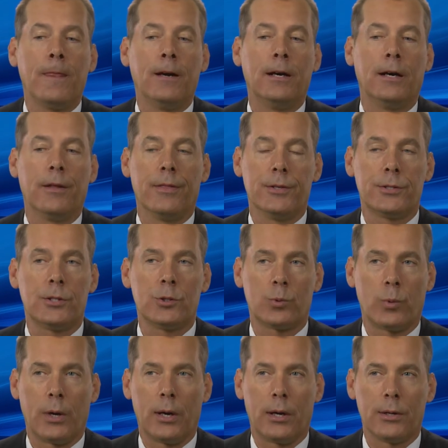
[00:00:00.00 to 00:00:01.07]
Uh, this is
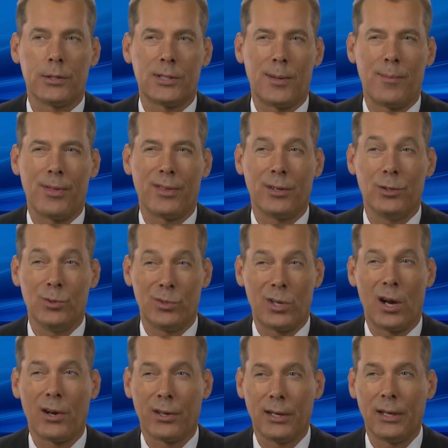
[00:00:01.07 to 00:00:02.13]
where some of the new
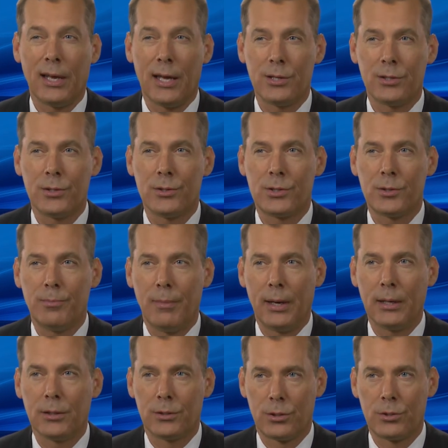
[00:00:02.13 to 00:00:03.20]
targeted agents
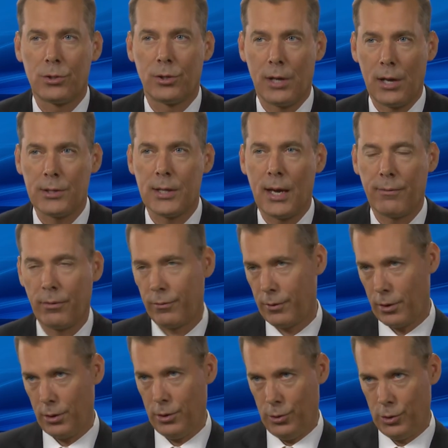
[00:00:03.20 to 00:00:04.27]
might turn out to have a
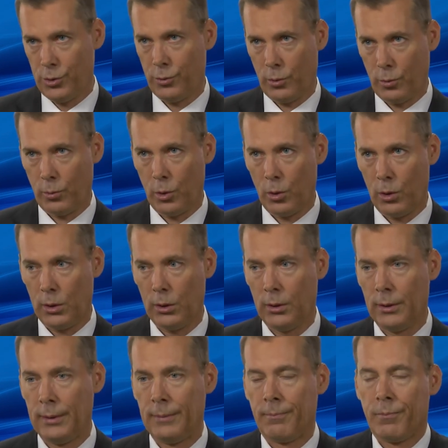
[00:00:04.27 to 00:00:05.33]
very useful role.